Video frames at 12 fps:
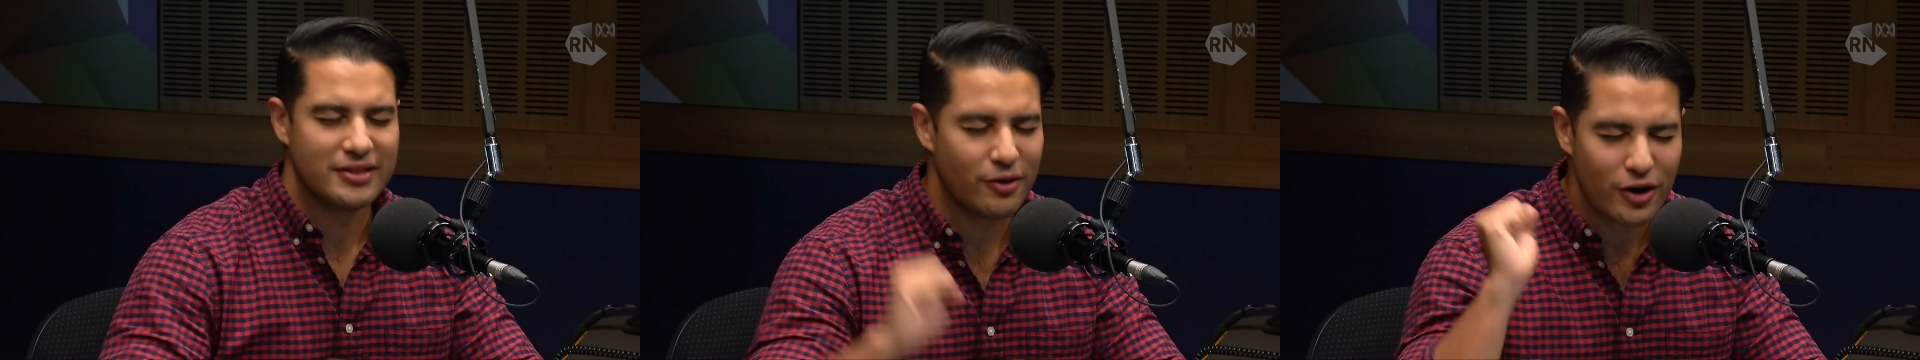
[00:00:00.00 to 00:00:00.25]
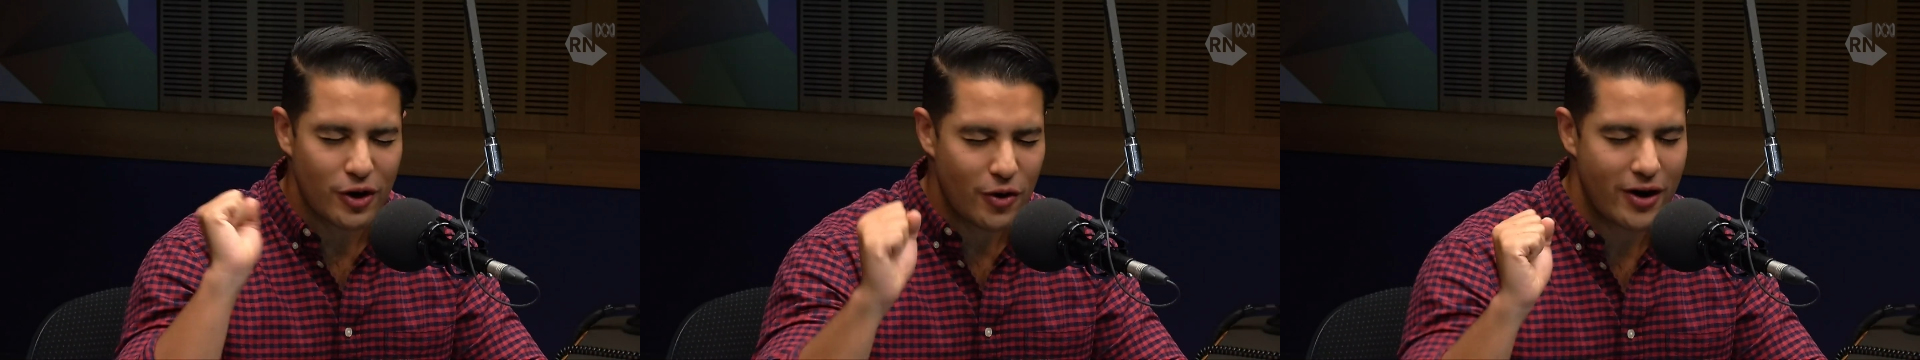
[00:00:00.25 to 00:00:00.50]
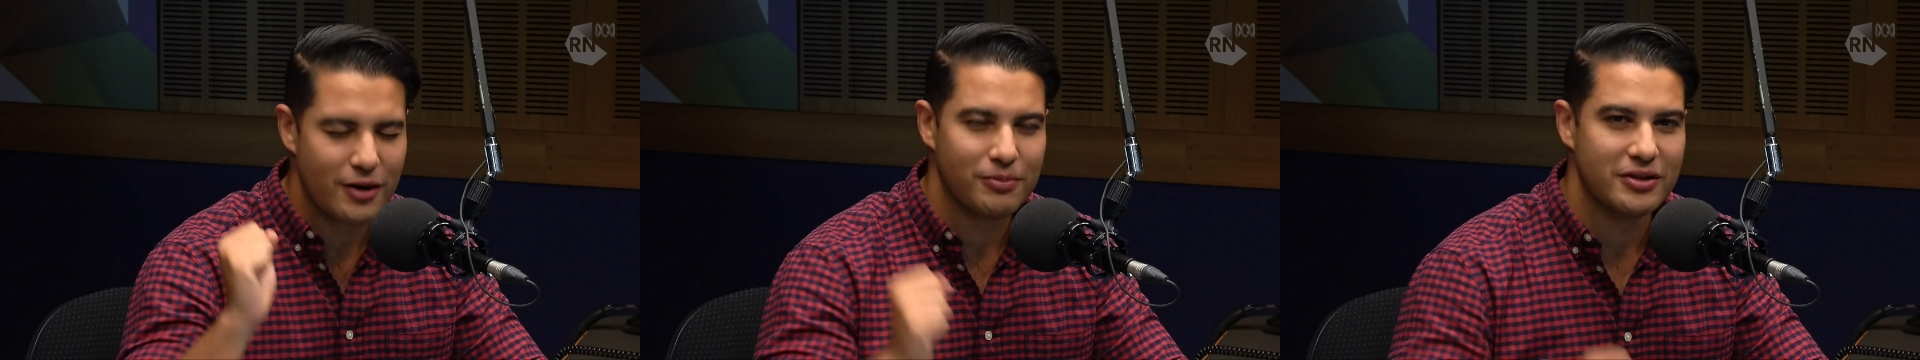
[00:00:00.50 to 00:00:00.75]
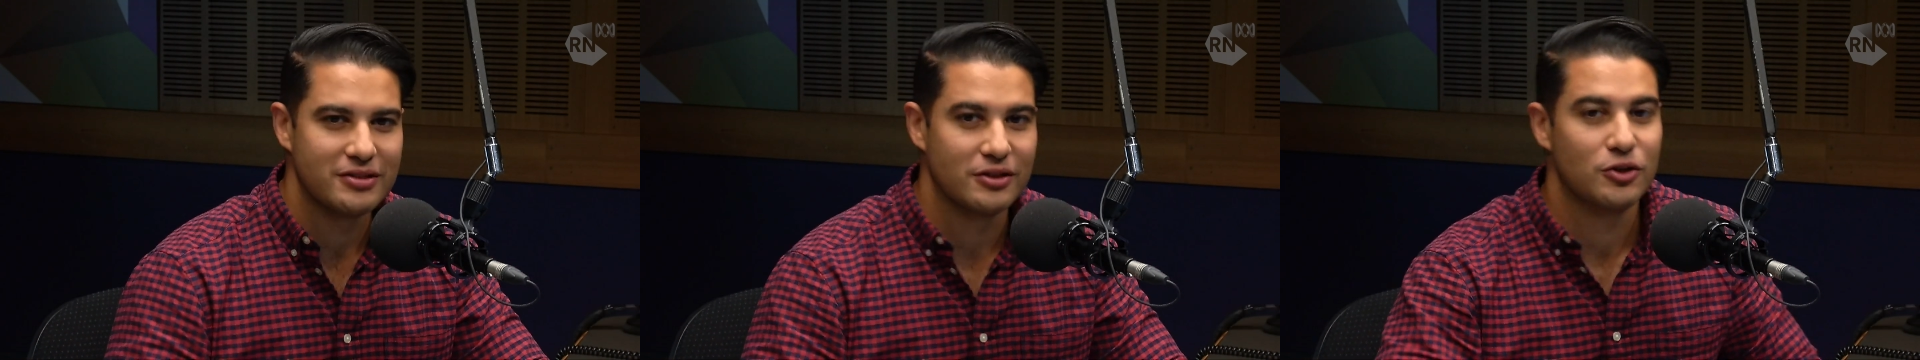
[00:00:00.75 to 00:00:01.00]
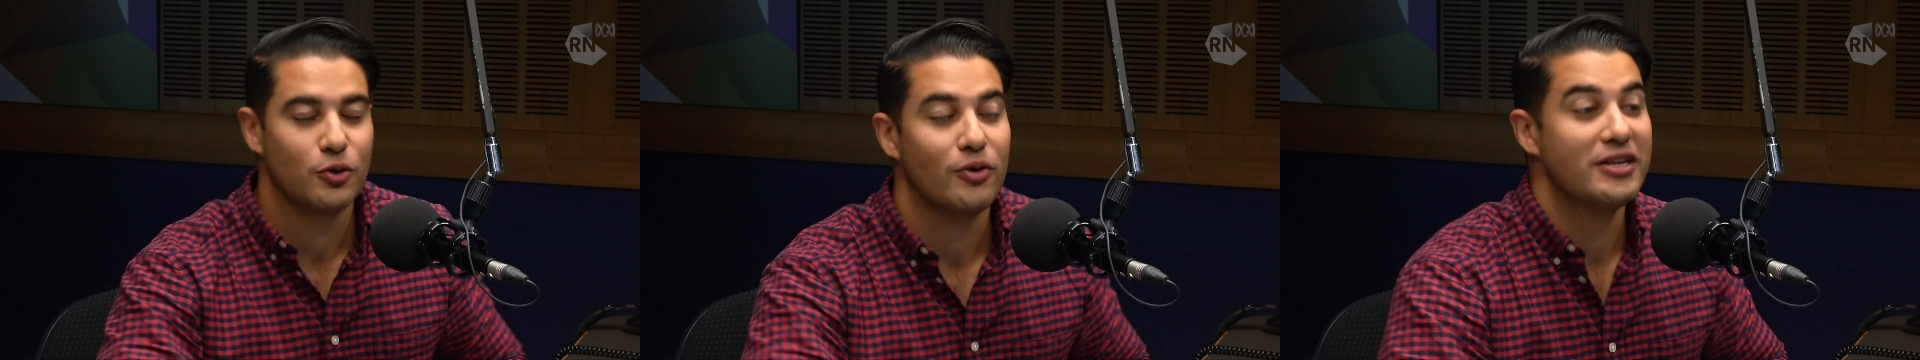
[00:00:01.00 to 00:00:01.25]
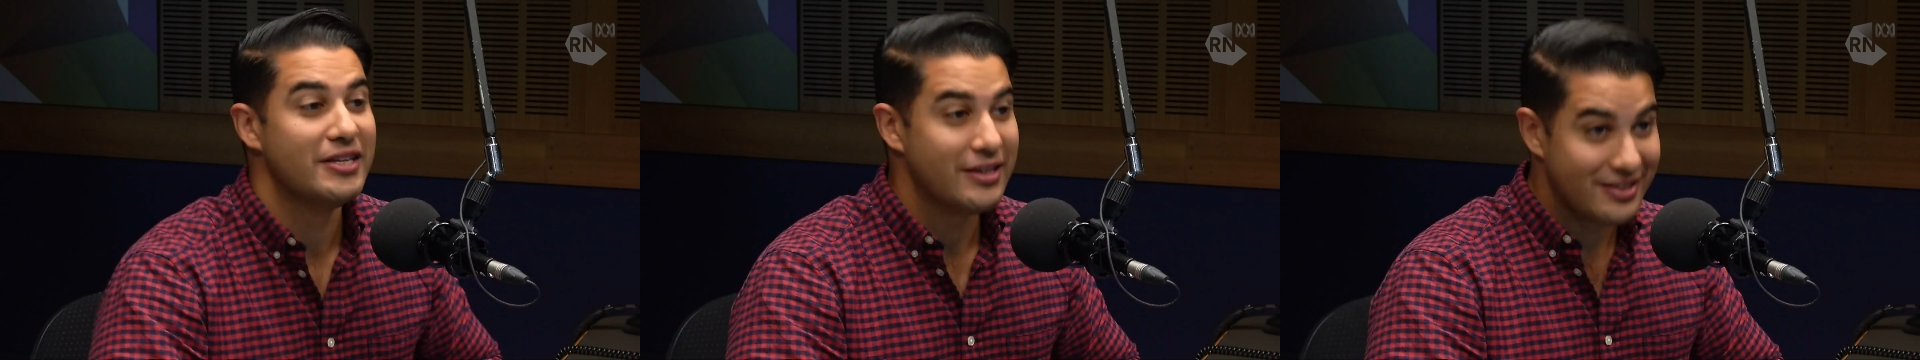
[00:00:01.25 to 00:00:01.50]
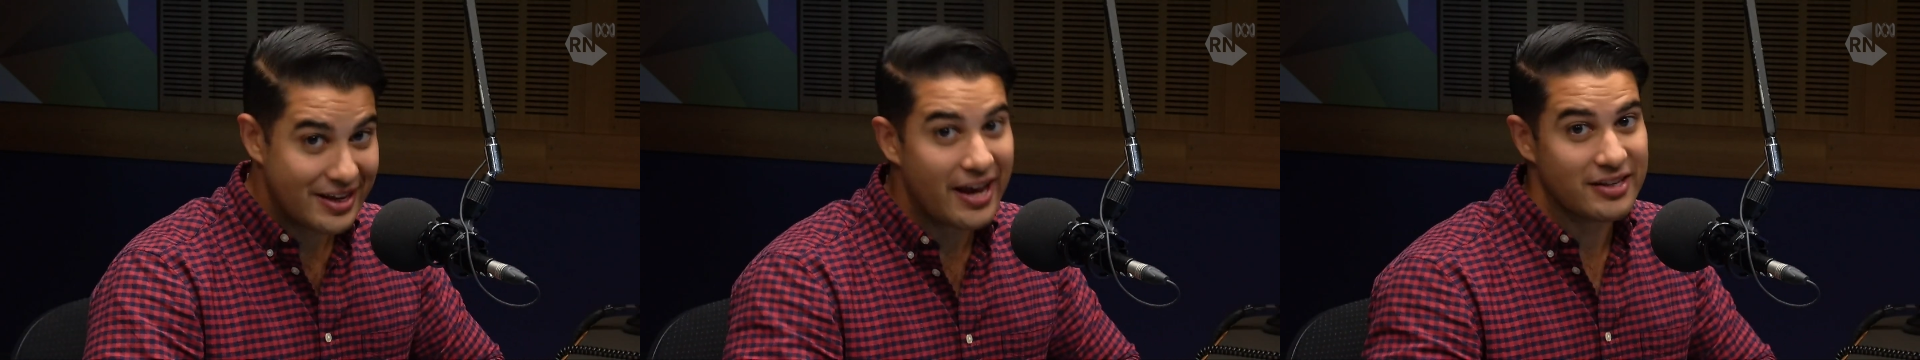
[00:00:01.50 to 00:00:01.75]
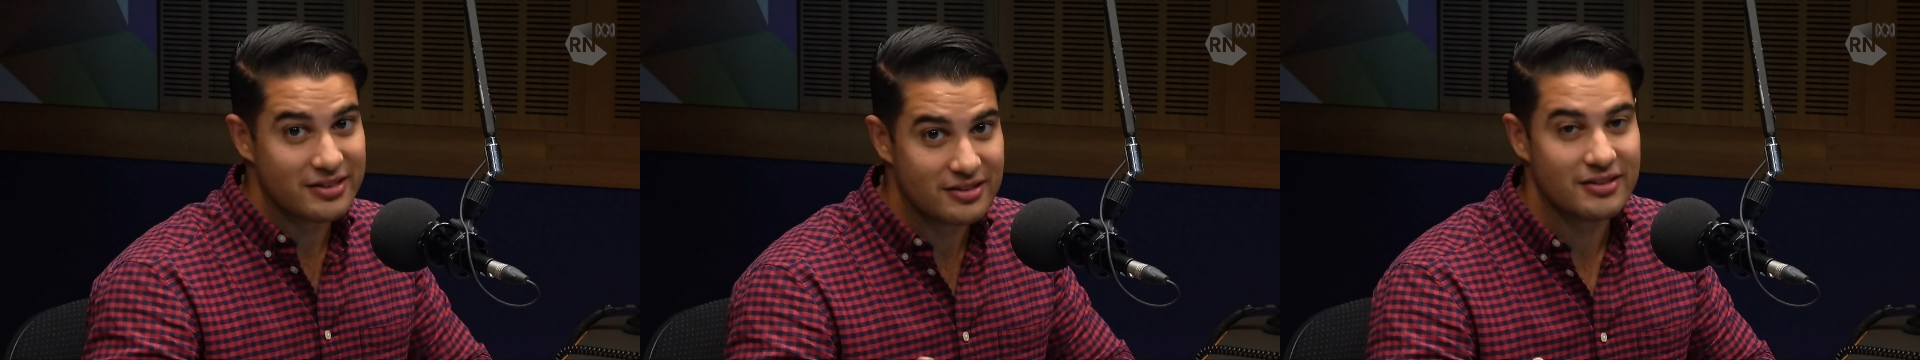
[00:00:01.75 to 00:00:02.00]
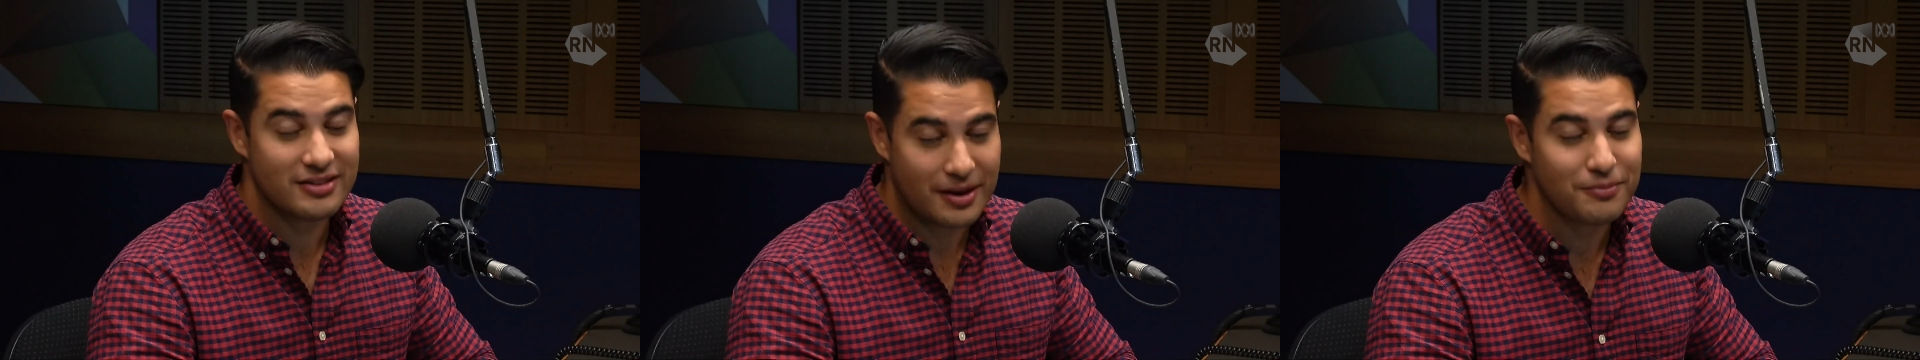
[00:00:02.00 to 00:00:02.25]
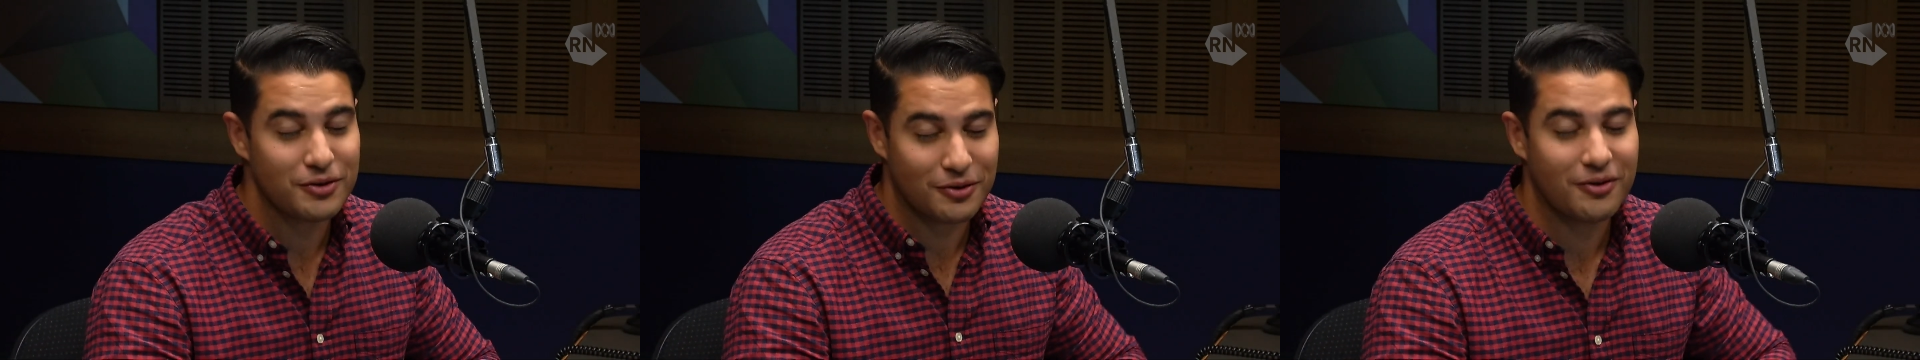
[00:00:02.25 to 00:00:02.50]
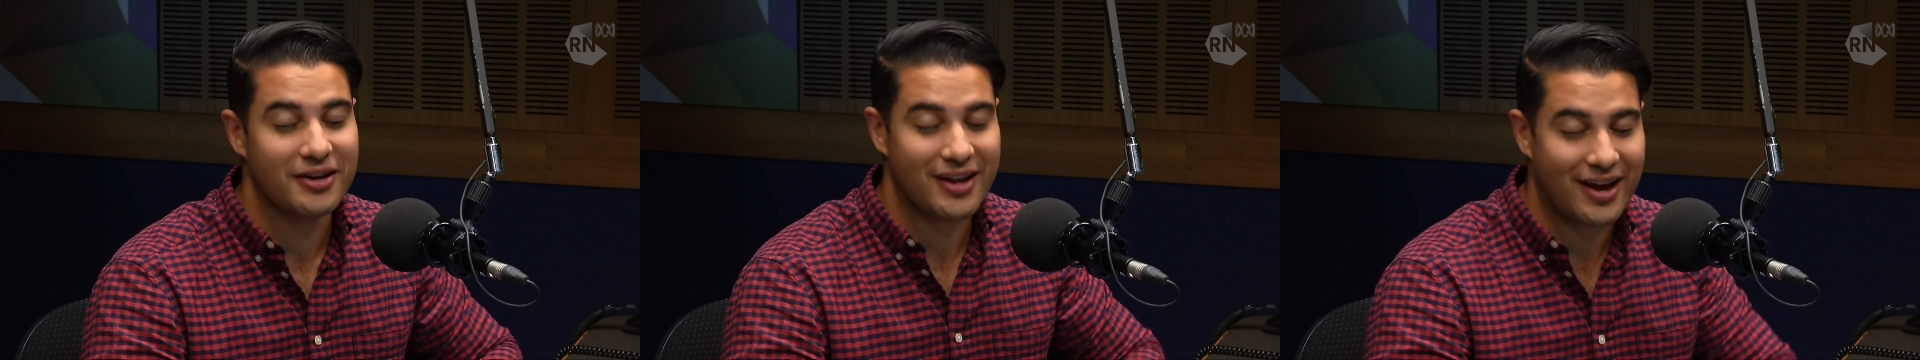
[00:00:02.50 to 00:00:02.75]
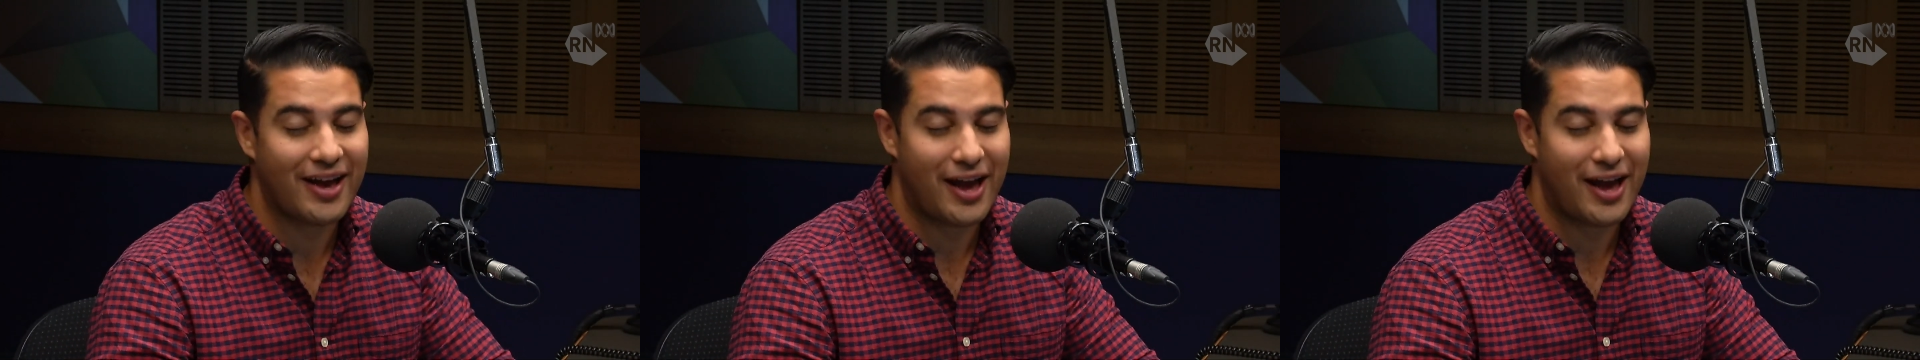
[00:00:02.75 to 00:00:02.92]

They're incredibly secure. And yes, to some degree,